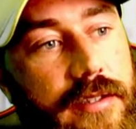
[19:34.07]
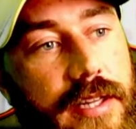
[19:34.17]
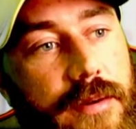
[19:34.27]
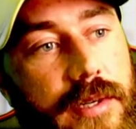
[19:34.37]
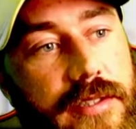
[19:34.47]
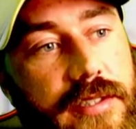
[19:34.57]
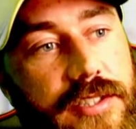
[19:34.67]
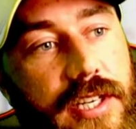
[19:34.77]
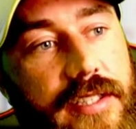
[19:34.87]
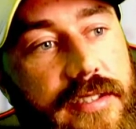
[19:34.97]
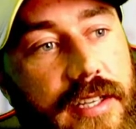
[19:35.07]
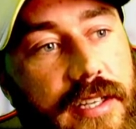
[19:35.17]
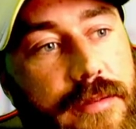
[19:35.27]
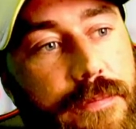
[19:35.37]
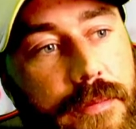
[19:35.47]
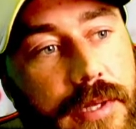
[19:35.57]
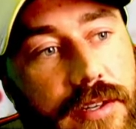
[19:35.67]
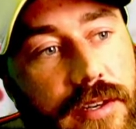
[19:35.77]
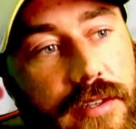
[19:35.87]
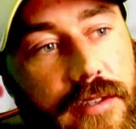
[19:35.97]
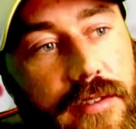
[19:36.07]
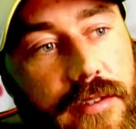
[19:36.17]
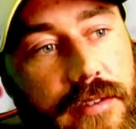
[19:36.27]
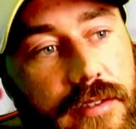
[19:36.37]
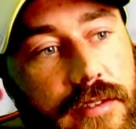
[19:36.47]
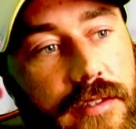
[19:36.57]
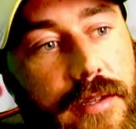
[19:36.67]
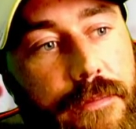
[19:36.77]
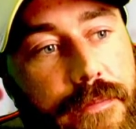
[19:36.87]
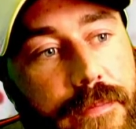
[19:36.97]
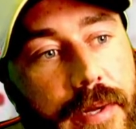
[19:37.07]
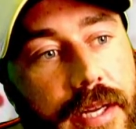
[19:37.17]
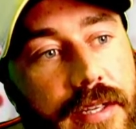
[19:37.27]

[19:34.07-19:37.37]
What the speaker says: that one's a chase there. It's probably not the best.